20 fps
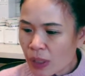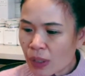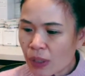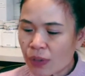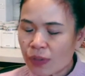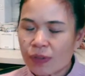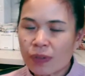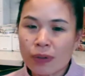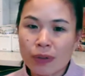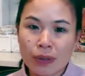
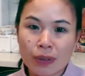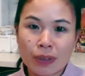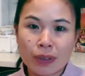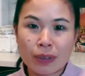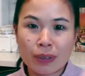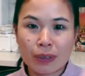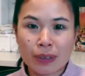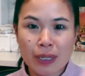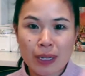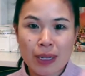
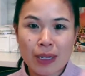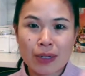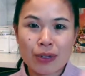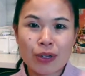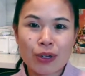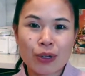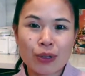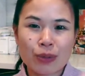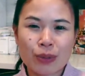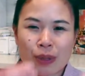floral
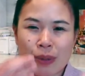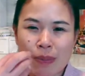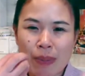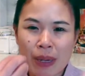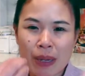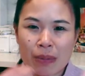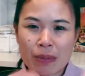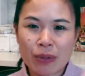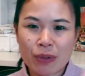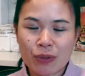nose with a
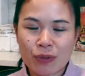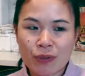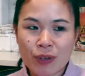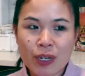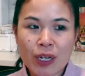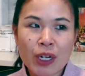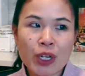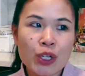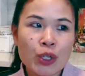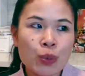bamboo
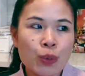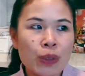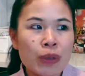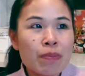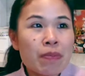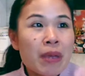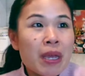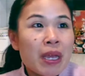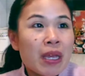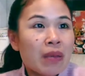finish, with
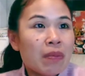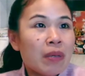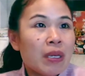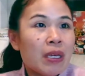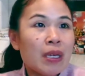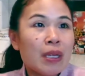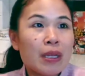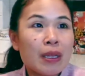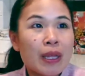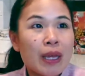
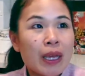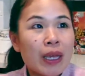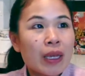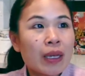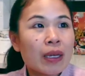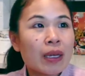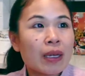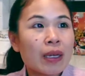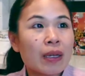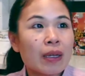maybe like
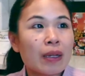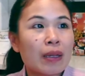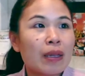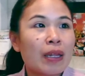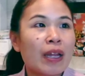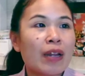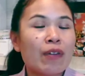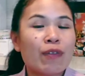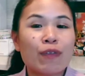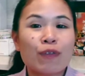a
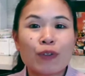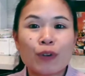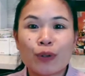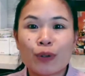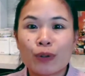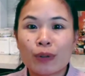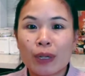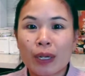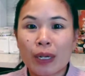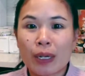light fruit,
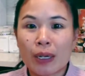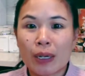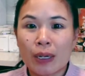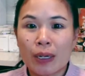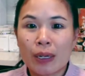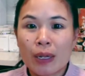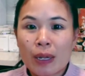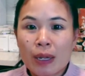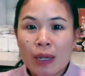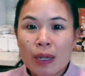like a
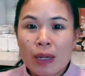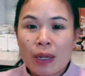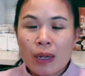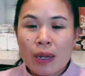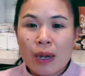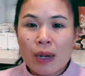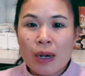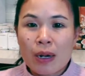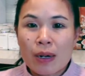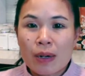
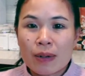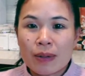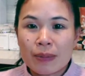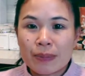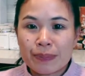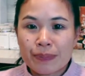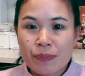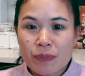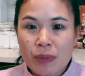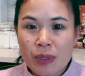
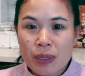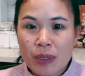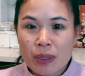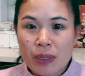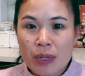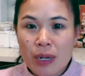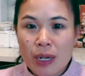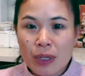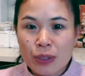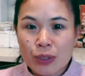
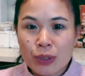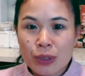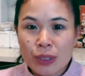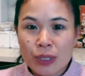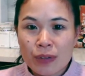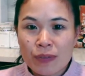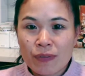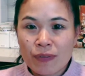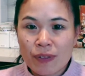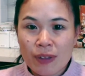naturally
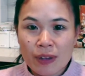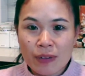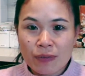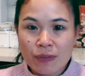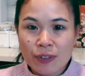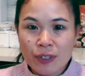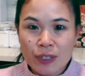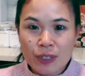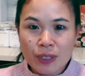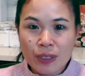
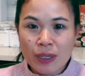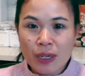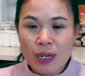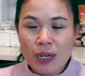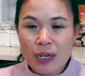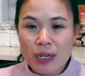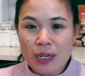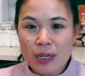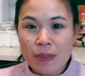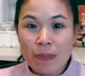flavored
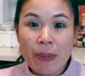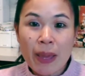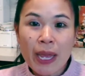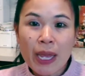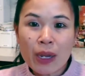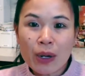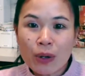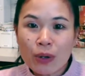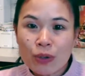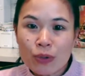
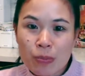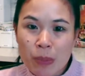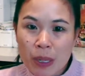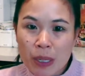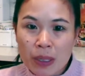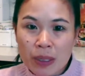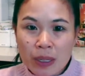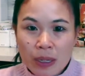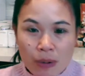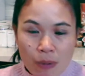pear
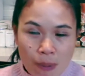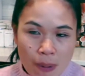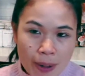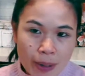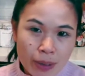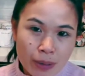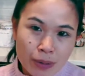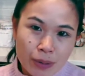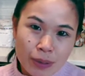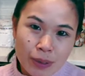sparkling water
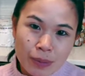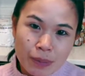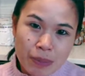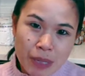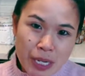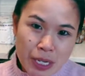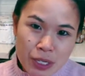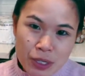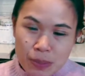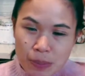or
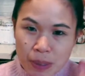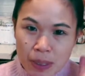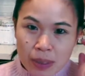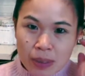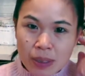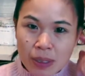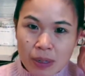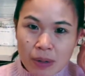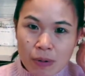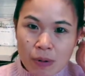peach
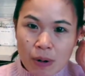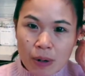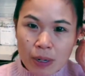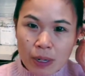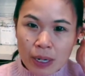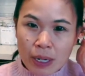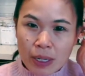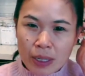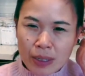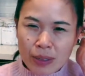sparkling water.
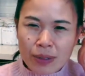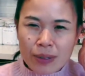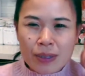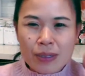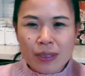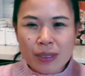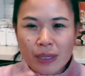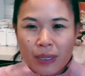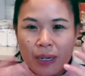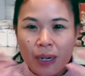And you can
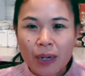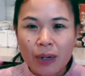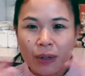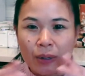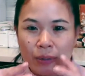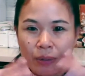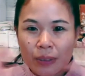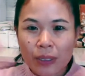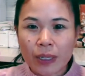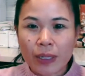see how,
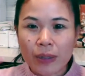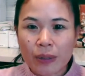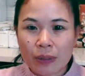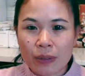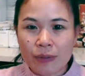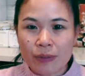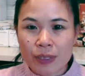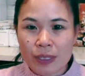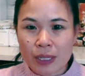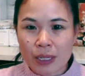like, all of
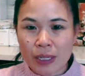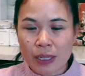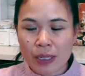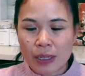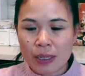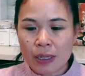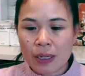a sudden,